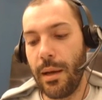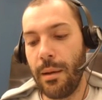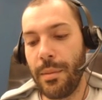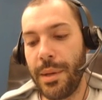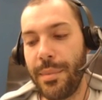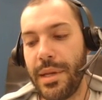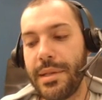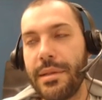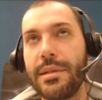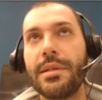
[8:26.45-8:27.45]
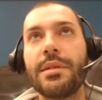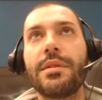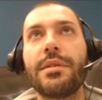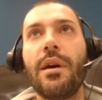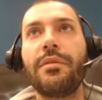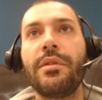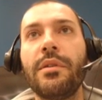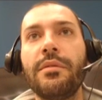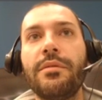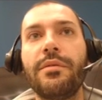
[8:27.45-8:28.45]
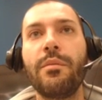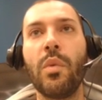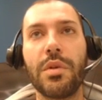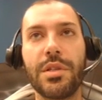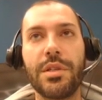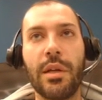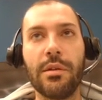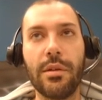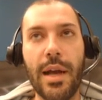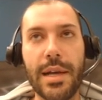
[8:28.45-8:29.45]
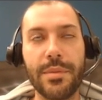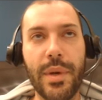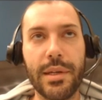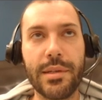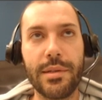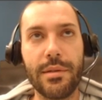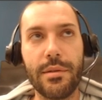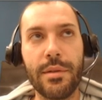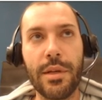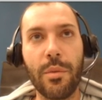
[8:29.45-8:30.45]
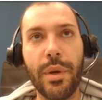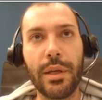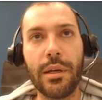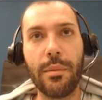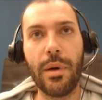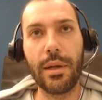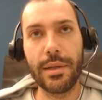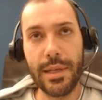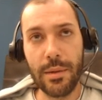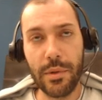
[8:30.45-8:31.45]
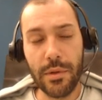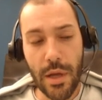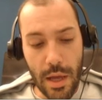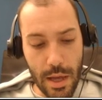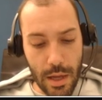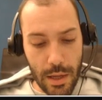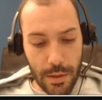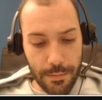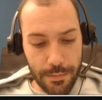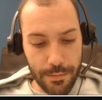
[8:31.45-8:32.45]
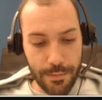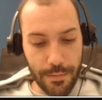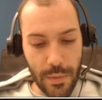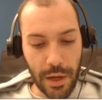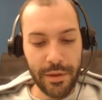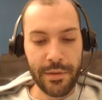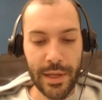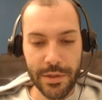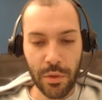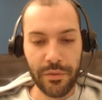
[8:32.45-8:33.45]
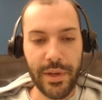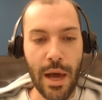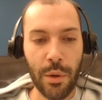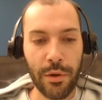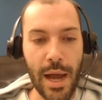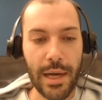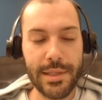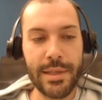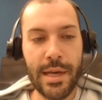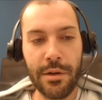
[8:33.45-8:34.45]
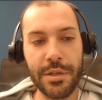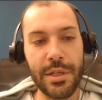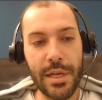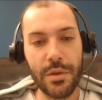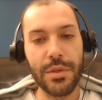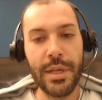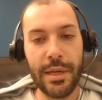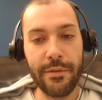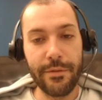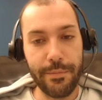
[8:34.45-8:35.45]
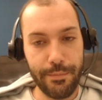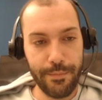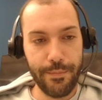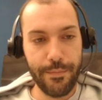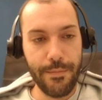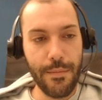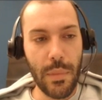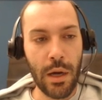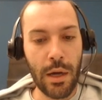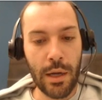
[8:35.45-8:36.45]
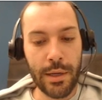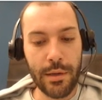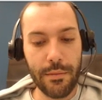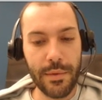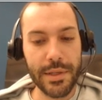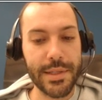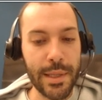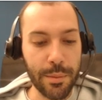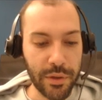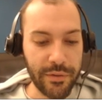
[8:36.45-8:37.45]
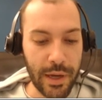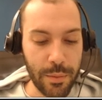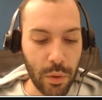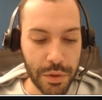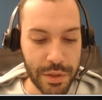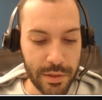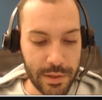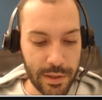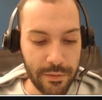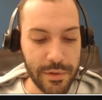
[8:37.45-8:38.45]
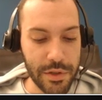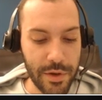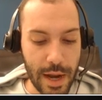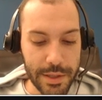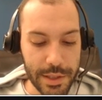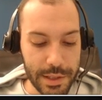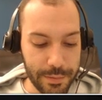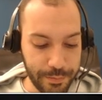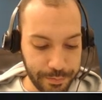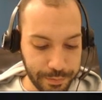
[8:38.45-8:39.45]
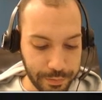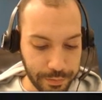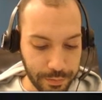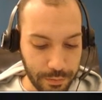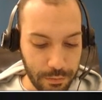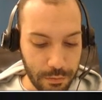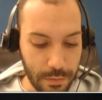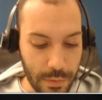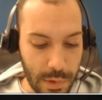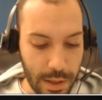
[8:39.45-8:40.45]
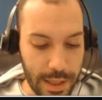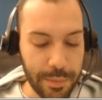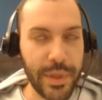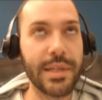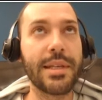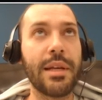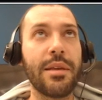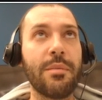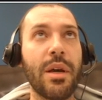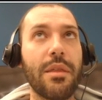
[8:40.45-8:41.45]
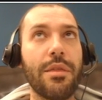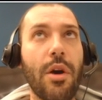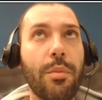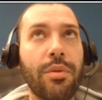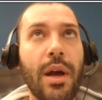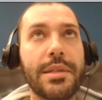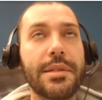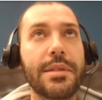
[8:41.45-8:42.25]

and basing decisions off of more subtler aspects that you're picking up on at the table, I think that sort of counteracts the energy that you save on the simplified portions of the strategies. That being said, I think my thought process is